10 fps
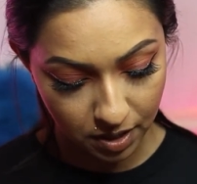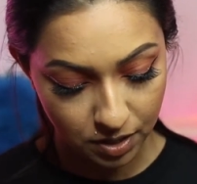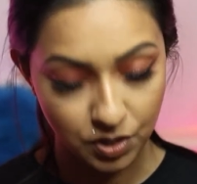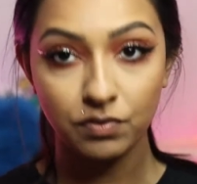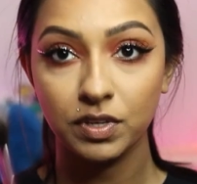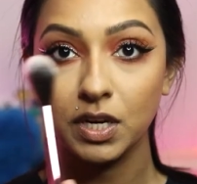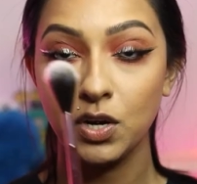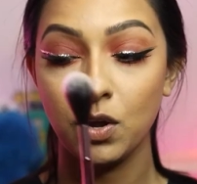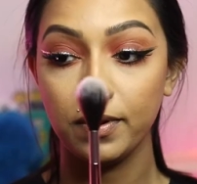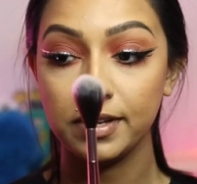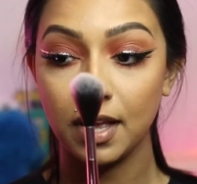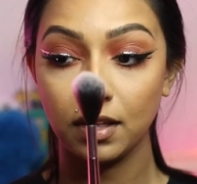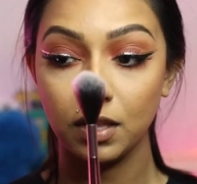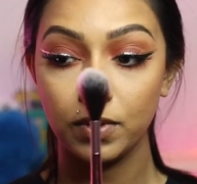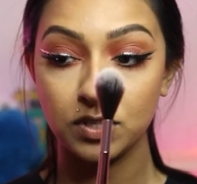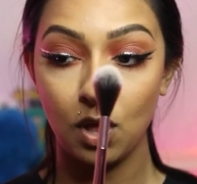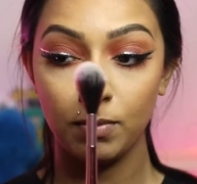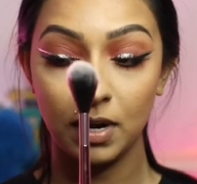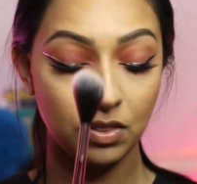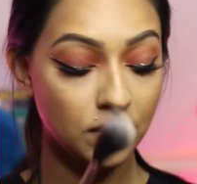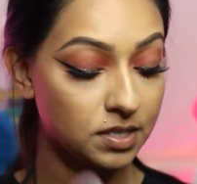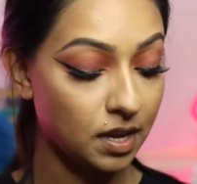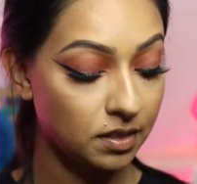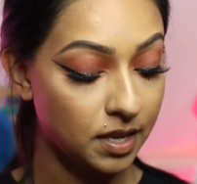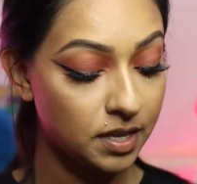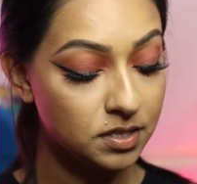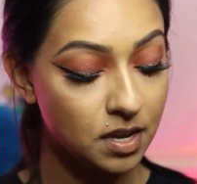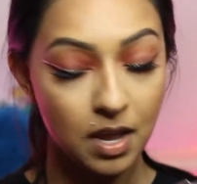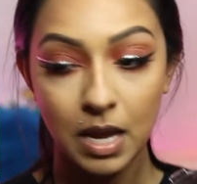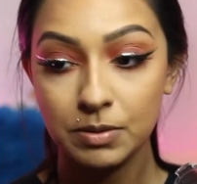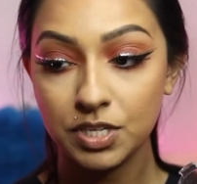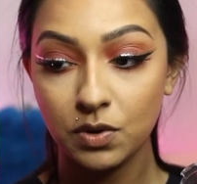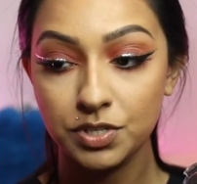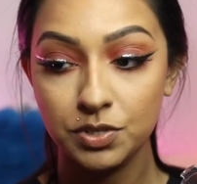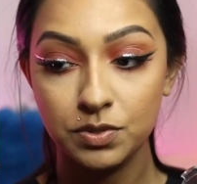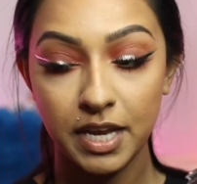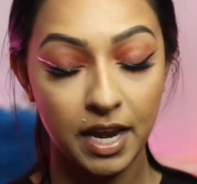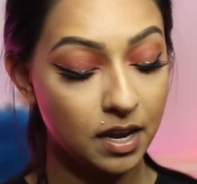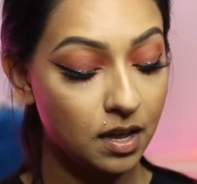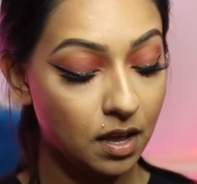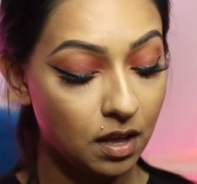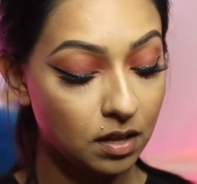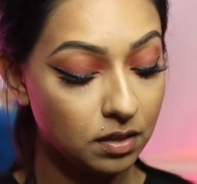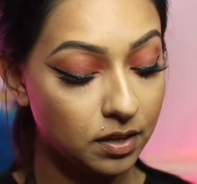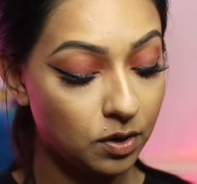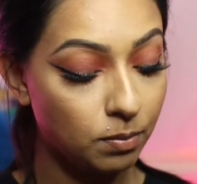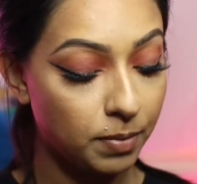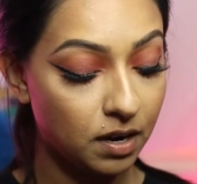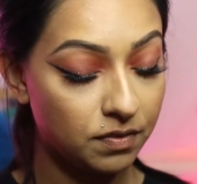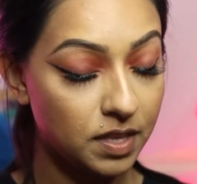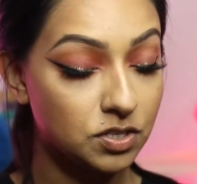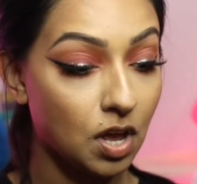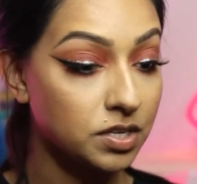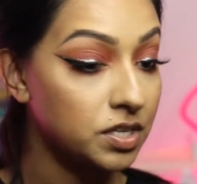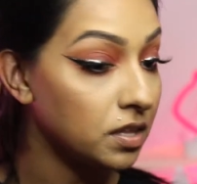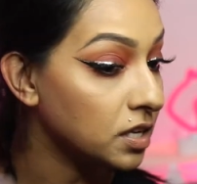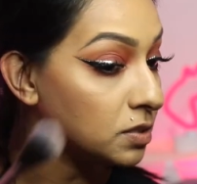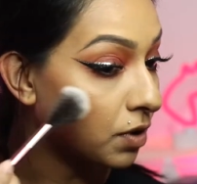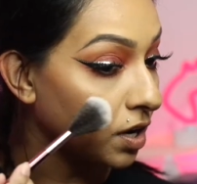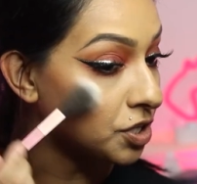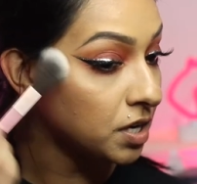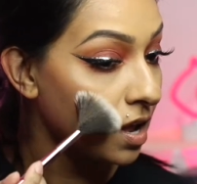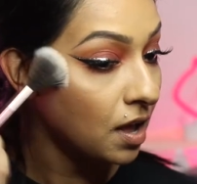I don't really know exactly what it's called, but it looks like this. I'm just going to take a little bit of this onto this brush.